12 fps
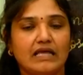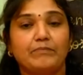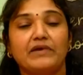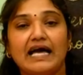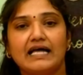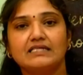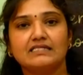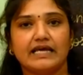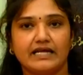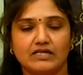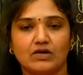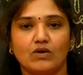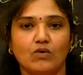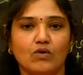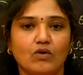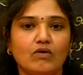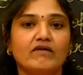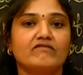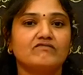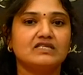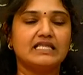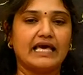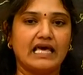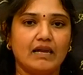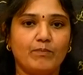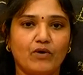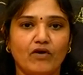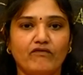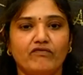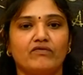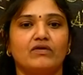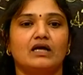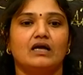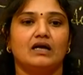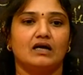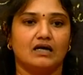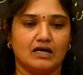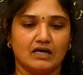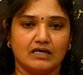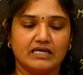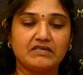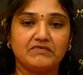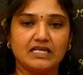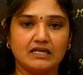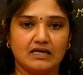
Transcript: plants undergo with the help of it will